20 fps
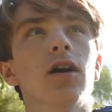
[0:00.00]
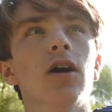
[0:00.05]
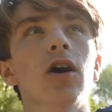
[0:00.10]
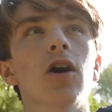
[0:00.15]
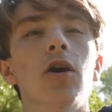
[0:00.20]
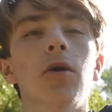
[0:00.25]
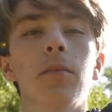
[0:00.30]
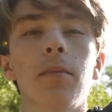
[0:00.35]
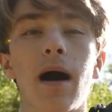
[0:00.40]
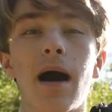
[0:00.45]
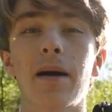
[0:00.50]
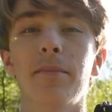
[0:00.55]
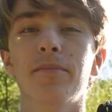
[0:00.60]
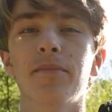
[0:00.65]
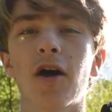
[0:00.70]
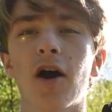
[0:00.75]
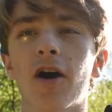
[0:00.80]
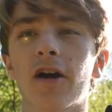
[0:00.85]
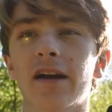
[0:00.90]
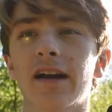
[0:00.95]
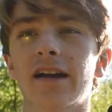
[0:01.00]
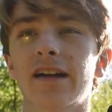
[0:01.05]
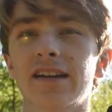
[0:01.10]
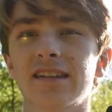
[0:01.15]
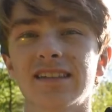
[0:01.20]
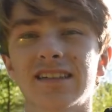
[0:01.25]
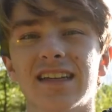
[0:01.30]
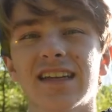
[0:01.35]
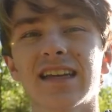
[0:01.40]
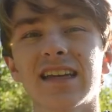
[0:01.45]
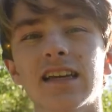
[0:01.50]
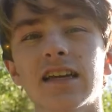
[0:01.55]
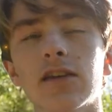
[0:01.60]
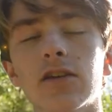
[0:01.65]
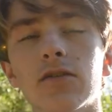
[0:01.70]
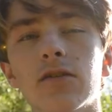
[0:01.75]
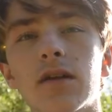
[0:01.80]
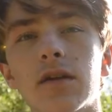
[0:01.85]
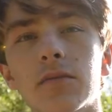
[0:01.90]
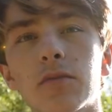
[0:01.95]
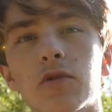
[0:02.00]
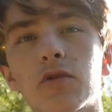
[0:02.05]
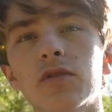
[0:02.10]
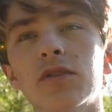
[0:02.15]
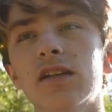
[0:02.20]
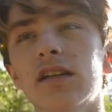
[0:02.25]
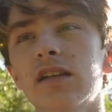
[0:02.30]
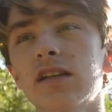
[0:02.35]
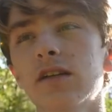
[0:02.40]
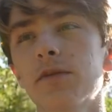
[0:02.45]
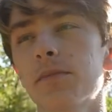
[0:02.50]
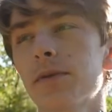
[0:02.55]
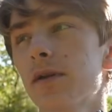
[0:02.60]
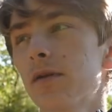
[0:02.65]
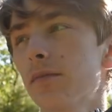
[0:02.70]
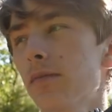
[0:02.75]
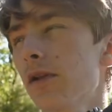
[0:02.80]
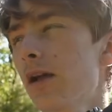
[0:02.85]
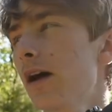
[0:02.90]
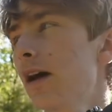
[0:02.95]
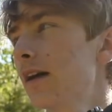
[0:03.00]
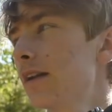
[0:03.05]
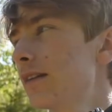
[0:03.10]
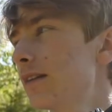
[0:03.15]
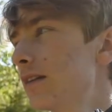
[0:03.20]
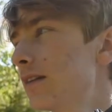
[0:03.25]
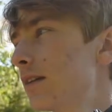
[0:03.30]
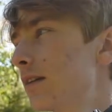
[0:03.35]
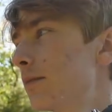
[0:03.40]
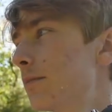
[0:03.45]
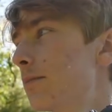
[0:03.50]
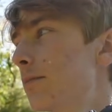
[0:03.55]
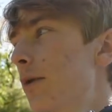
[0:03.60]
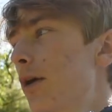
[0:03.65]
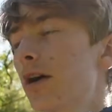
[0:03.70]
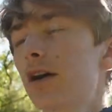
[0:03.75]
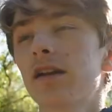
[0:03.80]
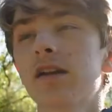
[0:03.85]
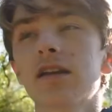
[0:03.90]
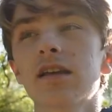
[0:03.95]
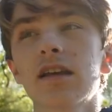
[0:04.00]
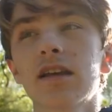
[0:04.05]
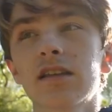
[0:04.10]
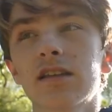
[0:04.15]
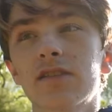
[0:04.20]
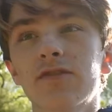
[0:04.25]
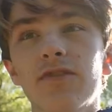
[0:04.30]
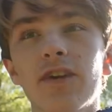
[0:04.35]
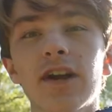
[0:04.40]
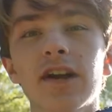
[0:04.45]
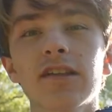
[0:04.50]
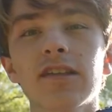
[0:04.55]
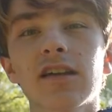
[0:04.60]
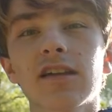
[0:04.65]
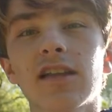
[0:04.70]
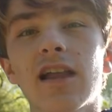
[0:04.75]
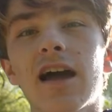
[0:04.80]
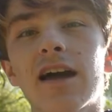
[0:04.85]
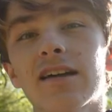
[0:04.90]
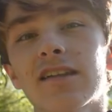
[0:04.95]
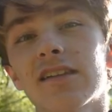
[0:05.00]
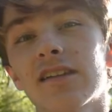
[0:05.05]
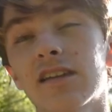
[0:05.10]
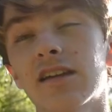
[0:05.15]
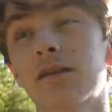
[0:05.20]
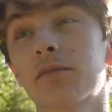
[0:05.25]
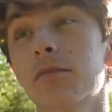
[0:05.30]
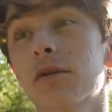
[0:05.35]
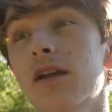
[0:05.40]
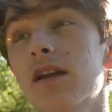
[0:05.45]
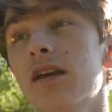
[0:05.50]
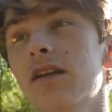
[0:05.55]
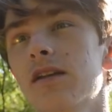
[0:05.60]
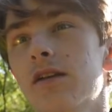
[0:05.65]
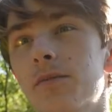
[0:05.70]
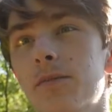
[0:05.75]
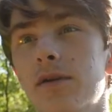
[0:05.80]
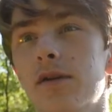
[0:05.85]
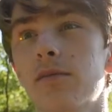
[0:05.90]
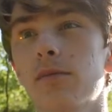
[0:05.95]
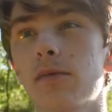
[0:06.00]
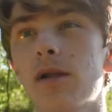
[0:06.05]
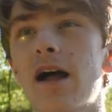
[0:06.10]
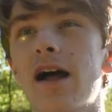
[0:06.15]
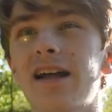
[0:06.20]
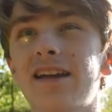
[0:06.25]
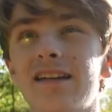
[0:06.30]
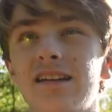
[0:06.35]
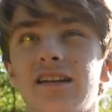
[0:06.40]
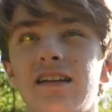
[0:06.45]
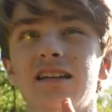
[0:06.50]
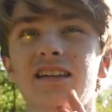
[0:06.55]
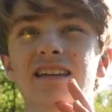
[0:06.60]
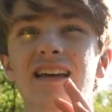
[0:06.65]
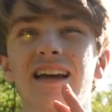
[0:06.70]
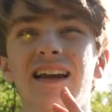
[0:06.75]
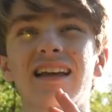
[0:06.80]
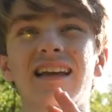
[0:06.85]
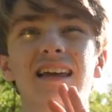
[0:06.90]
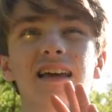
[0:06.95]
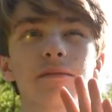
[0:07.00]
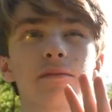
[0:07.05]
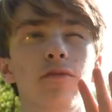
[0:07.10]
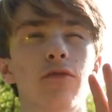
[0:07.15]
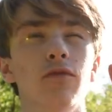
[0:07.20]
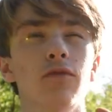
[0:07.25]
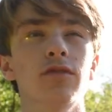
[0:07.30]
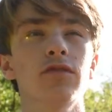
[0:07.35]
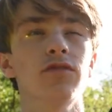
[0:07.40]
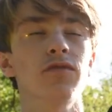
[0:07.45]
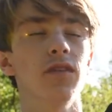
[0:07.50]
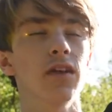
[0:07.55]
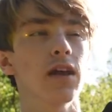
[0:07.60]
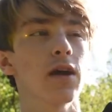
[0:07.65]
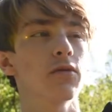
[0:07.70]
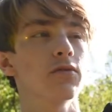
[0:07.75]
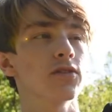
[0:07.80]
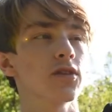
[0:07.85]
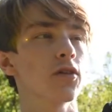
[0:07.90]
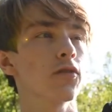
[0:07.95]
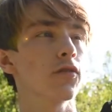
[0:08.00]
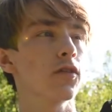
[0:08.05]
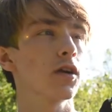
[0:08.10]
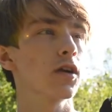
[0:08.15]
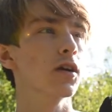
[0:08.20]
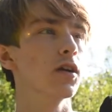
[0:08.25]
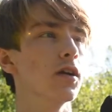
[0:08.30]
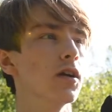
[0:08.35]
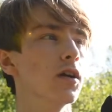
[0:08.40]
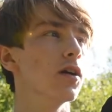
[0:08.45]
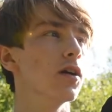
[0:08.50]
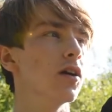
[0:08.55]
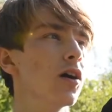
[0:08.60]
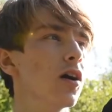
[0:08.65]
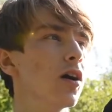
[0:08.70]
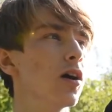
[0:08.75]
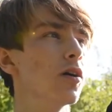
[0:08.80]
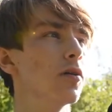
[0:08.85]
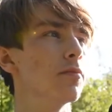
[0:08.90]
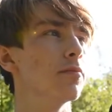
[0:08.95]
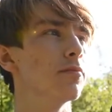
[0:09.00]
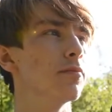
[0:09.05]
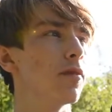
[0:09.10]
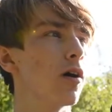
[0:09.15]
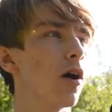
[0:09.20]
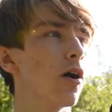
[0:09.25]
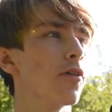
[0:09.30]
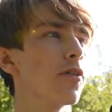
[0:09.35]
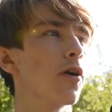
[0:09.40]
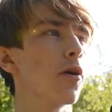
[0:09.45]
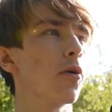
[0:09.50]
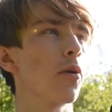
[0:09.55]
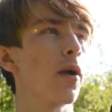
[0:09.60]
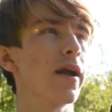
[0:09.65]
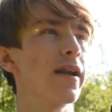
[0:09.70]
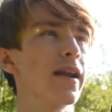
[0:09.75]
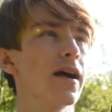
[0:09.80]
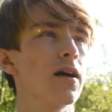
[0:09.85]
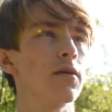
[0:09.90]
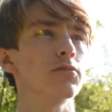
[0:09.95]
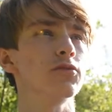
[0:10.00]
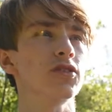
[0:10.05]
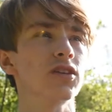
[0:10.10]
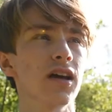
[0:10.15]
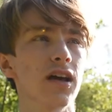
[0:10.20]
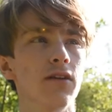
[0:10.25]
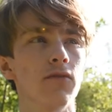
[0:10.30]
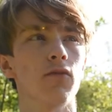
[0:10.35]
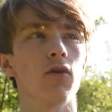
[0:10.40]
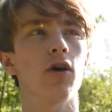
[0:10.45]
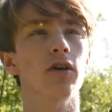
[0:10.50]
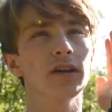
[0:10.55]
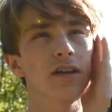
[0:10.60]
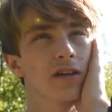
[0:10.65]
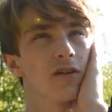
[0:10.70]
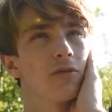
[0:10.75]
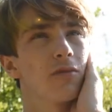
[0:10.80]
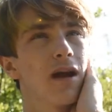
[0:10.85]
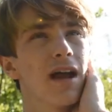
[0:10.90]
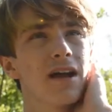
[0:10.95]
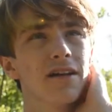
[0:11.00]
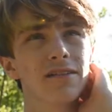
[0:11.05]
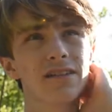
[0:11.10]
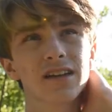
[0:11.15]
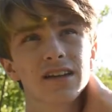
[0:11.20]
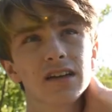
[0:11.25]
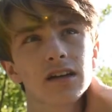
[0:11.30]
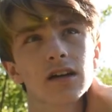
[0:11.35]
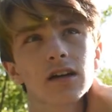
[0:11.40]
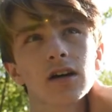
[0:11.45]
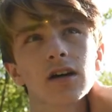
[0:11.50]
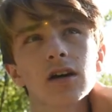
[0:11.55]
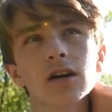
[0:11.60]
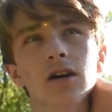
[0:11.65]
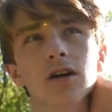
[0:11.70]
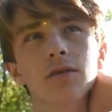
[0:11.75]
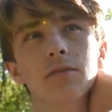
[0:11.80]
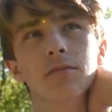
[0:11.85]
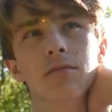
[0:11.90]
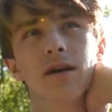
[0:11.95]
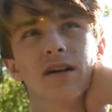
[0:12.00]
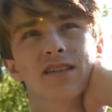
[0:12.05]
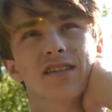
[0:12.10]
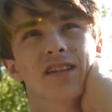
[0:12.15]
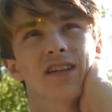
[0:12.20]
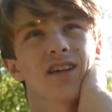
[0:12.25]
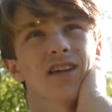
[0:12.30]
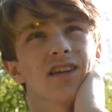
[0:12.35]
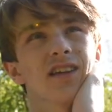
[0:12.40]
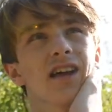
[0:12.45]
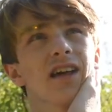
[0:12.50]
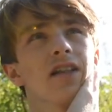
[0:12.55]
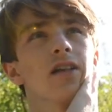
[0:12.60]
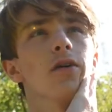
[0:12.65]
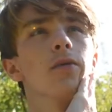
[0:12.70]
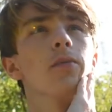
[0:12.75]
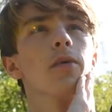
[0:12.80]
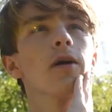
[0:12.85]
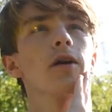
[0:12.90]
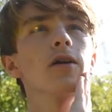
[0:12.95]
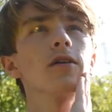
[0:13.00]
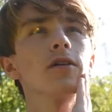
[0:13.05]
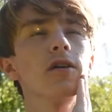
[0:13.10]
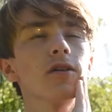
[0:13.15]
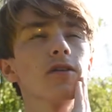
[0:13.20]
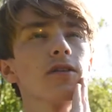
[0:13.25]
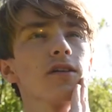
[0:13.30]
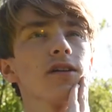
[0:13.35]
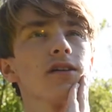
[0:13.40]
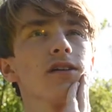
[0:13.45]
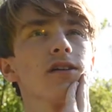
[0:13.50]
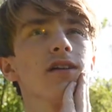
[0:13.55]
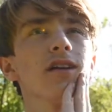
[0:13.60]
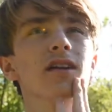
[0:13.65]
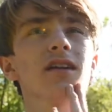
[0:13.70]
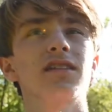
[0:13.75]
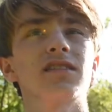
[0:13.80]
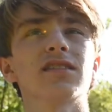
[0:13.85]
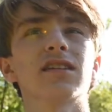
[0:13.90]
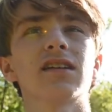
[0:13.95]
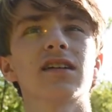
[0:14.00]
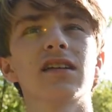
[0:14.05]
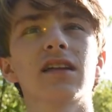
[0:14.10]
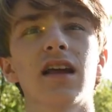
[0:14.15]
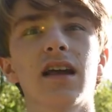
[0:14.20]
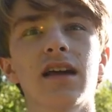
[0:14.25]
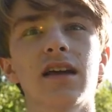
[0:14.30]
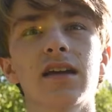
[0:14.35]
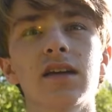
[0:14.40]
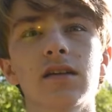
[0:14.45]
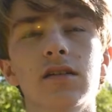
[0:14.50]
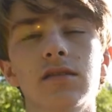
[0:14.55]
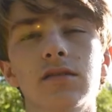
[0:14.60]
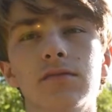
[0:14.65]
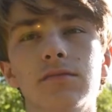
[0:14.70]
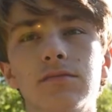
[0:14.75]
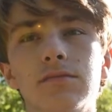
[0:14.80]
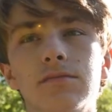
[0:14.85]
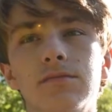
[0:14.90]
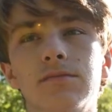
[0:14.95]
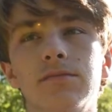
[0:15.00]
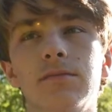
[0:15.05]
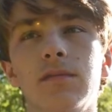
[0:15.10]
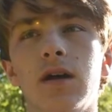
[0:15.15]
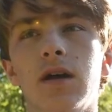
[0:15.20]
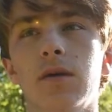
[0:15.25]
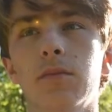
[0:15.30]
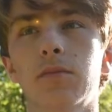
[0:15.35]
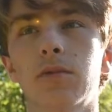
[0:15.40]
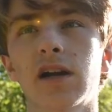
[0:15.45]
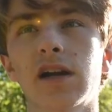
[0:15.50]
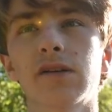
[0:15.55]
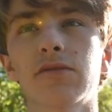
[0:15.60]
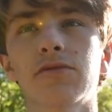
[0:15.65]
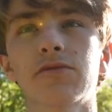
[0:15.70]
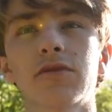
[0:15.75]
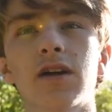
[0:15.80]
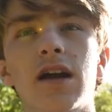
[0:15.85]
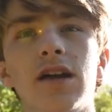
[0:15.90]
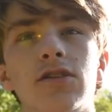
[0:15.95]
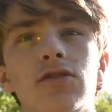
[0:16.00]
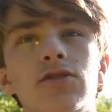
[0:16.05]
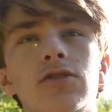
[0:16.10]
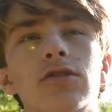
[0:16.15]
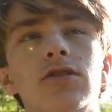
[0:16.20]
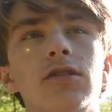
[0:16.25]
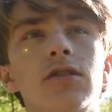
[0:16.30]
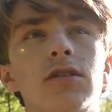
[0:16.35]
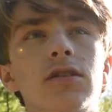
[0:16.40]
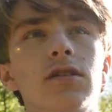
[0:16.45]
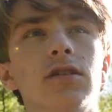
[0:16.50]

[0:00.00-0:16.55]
I'm not guaranteeing you that I'm going to end up in a blind, but it's fairly likely that I'm going to end up in a blind yet again before this video is over. Although right now I'm just kind of walking around. I seen a yellow bird earlier and I seen a brown thrasher.